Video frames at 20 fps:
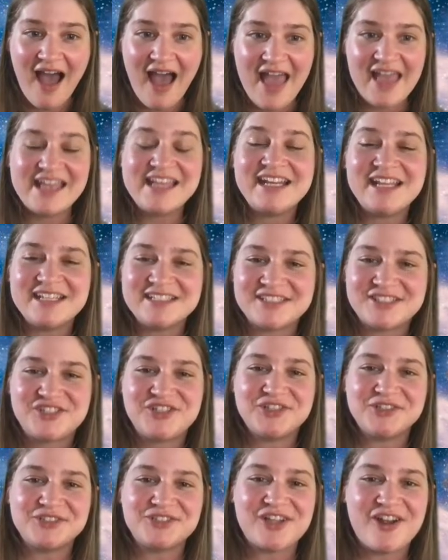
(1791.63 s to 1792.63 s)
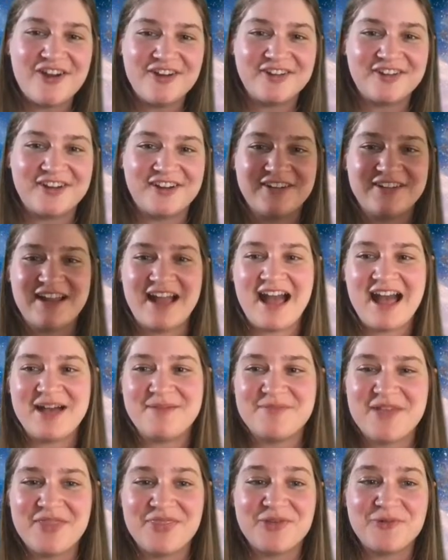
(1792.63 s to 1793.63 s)
It is Jill Tarter,
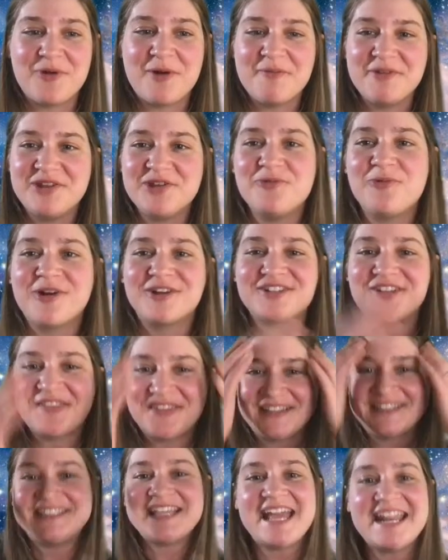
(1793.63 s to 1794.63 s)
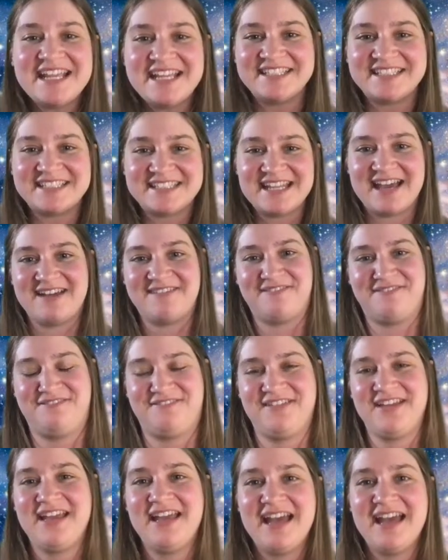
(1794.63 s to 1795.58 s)
the woman who worked on the Seti stuff.